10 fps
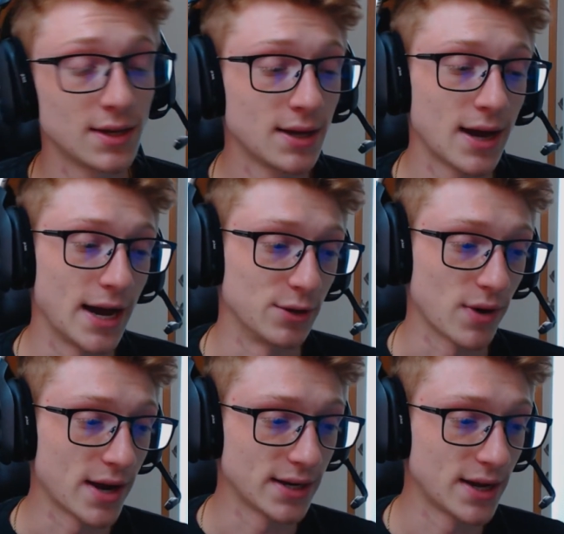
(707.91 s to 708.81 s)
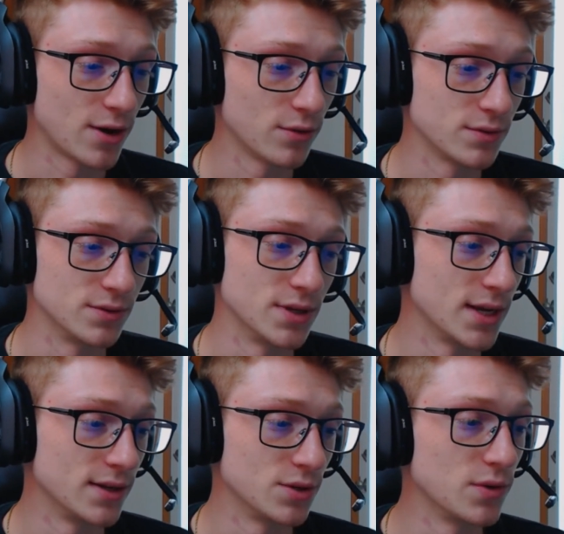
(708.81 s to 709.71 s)
I grind it out
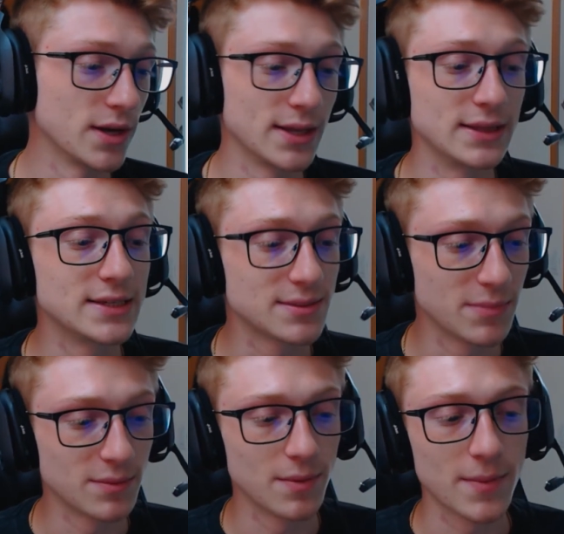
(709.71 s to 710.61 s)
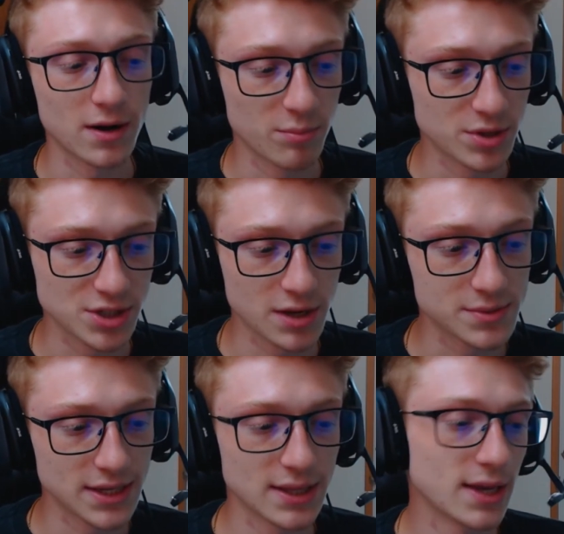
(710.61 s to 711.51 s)
in doing at least minimum 100 push-ups,
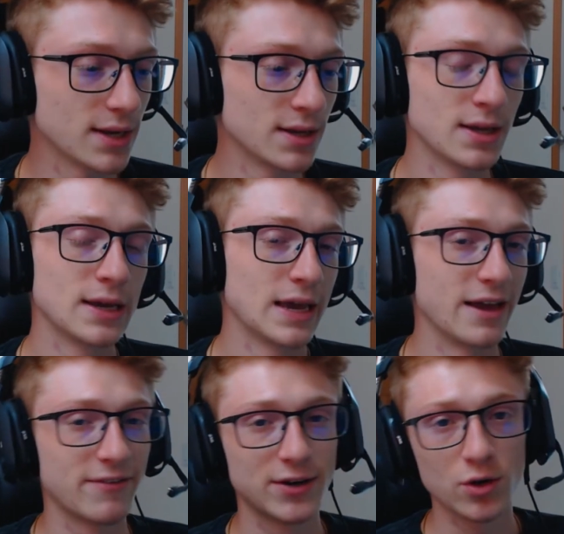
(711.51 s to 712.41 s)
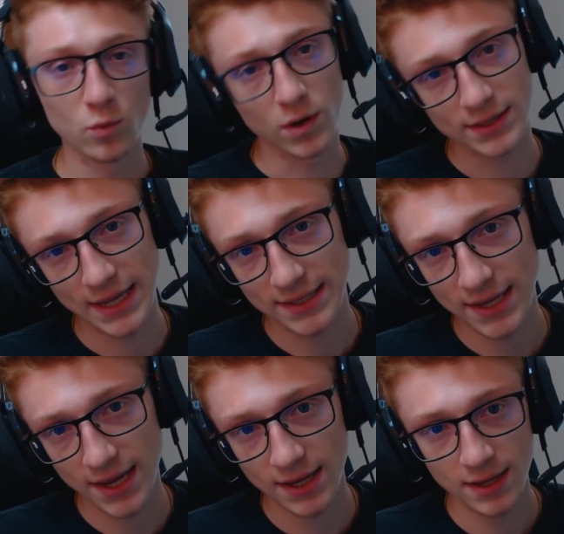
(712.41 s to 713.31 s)
and then if I don't work that
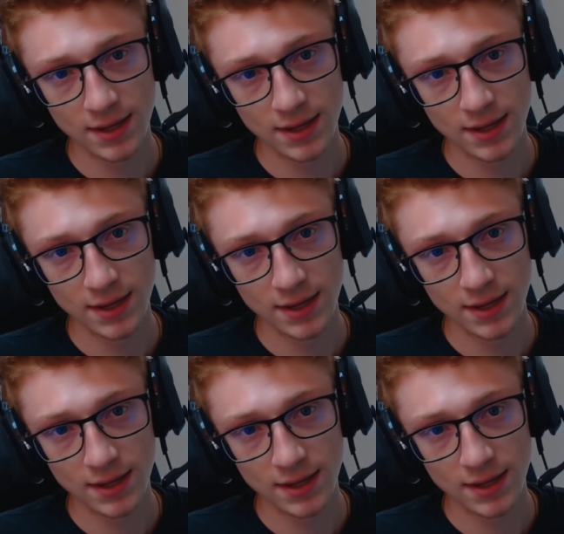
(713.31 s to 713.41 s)
day,